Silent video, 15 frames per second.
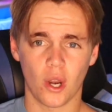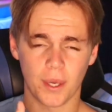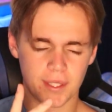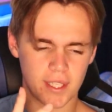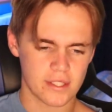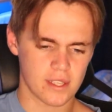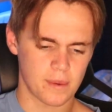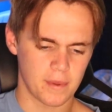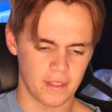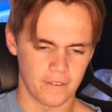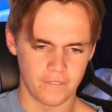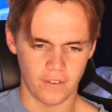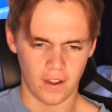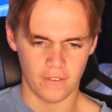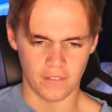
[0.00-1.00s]
All right, that's going to be
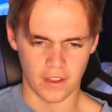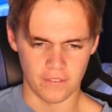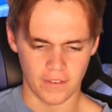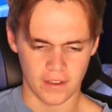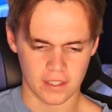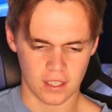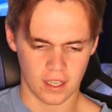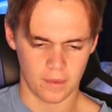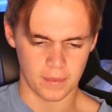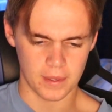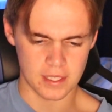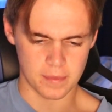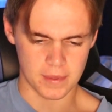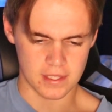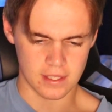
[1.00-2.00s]
the five FA Cup
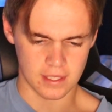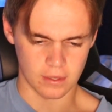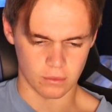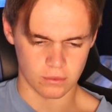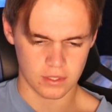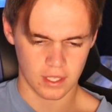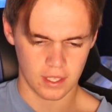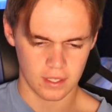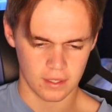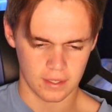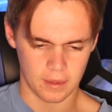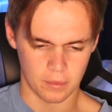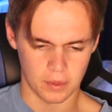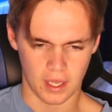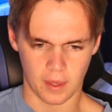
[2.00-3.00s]
SBC all done.
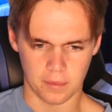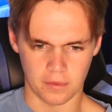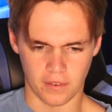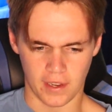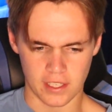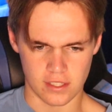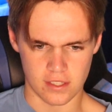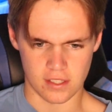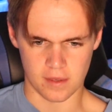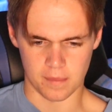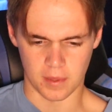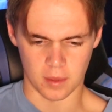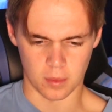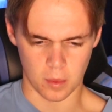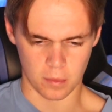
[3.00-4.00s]
That would help if I actually
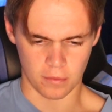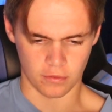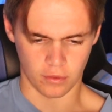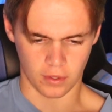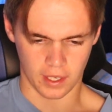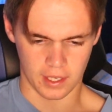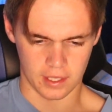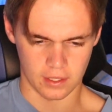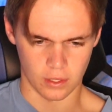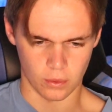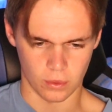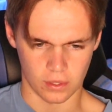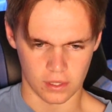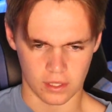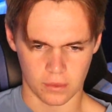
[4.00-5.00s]
submitted it before I hit the
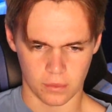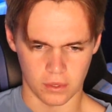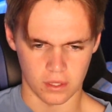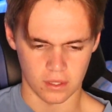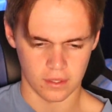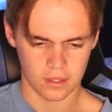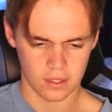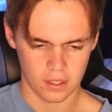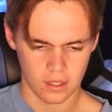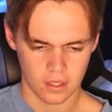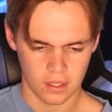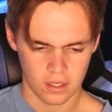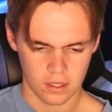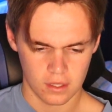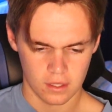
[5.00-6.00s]
autoclick, wouldn't it?
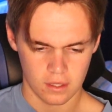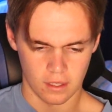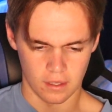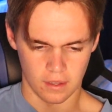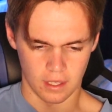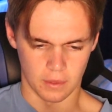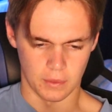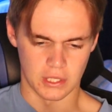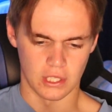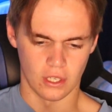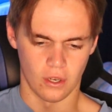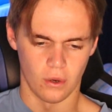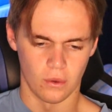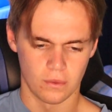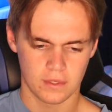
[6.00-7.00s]
There we
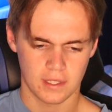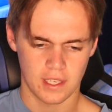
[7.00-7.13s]
go.